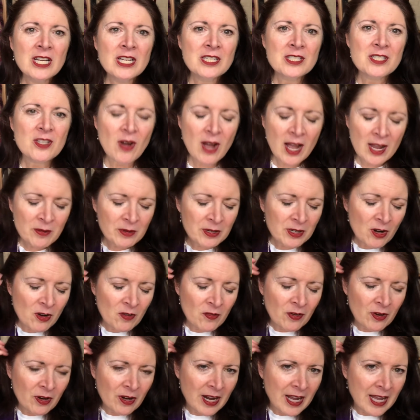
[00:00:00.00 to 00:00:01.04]
So I went
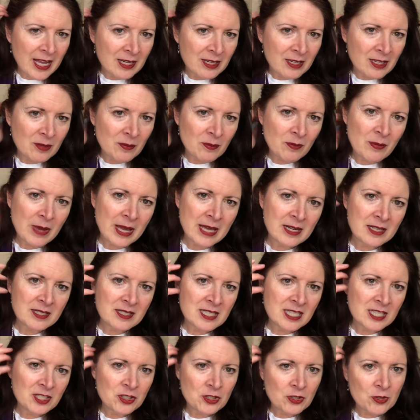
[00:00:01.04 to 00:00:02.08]
over and made a
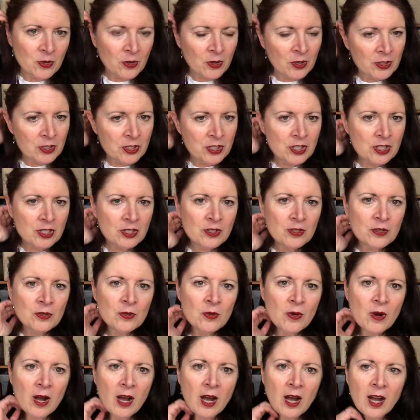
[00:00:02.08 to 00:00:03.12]
detour
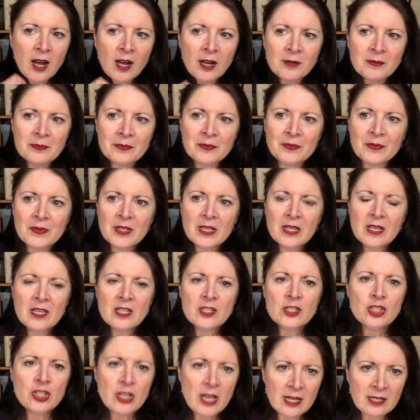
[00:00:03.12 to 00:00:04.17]
to um,
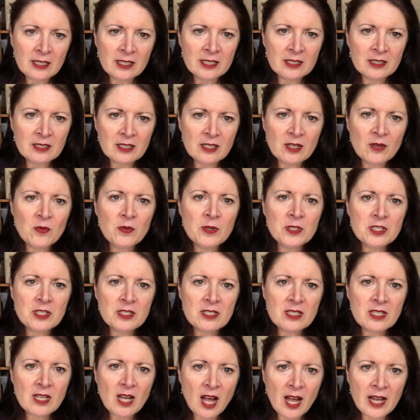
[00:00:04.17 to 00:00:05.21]
Shetland, which
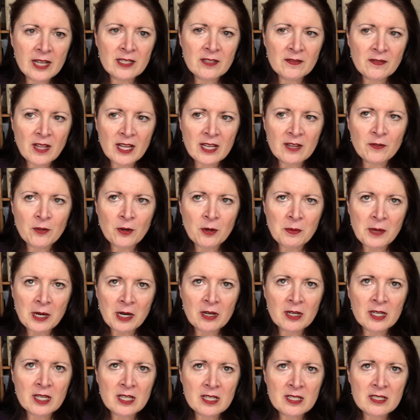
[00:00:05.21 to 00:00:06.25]
is kind of like for
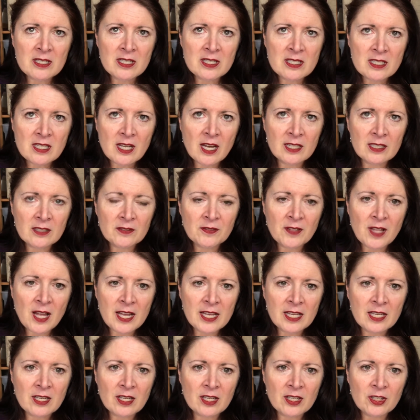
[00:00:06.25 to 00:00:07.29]
Americans, it's kind of
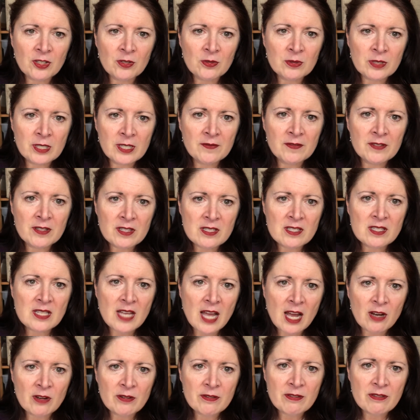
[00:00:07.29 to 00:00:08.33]
like you live in the
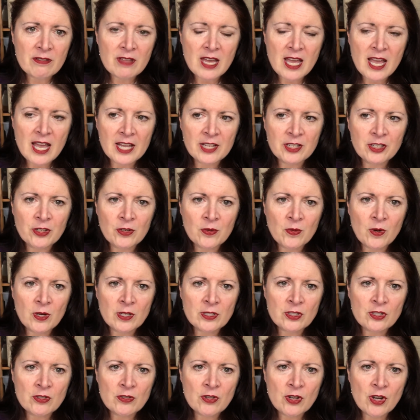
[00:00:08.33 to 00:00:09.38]
South and you
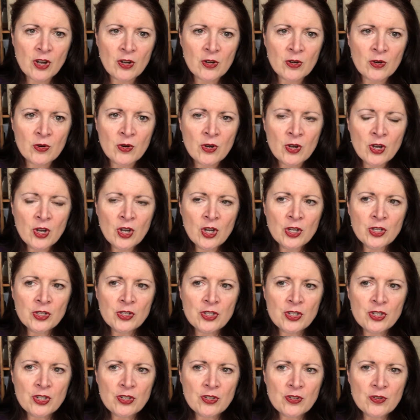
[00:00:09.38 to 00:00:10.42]
want to go
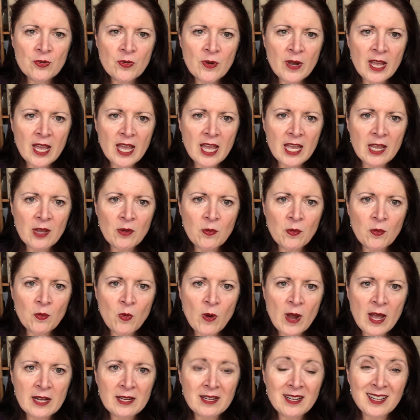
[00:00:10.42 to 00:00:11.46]
to a
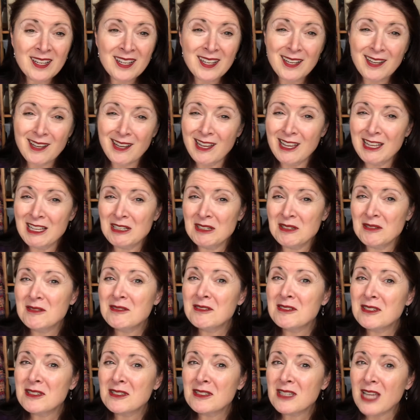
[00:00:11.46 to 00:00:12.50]
wedding in
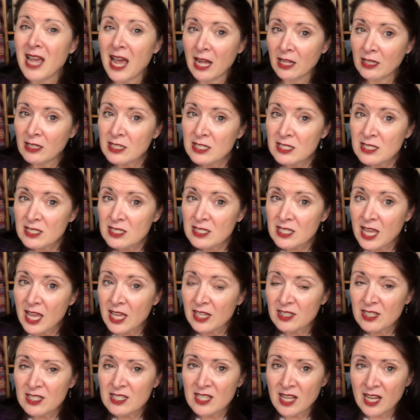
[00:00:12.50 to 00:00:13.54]
Dallas
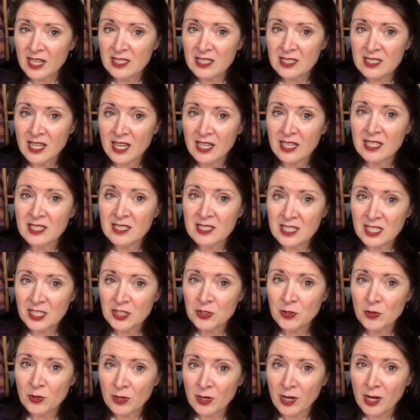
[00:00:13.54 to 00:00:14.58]
and decide to take a
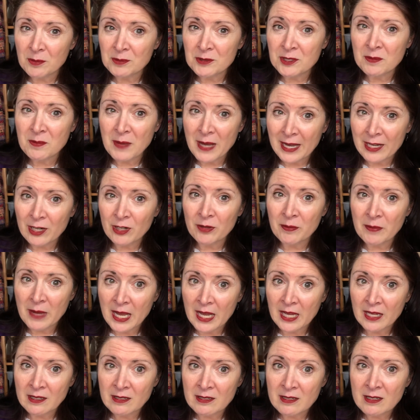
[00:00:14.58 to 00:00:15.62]
detour up to Bangor,
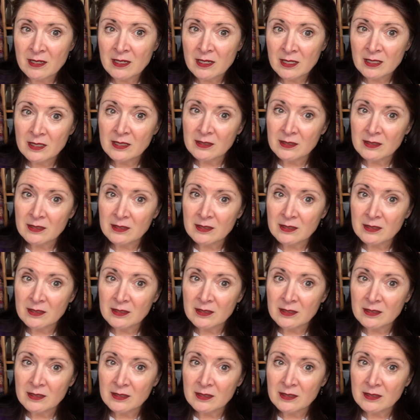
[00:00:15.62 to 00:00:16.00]
Maine.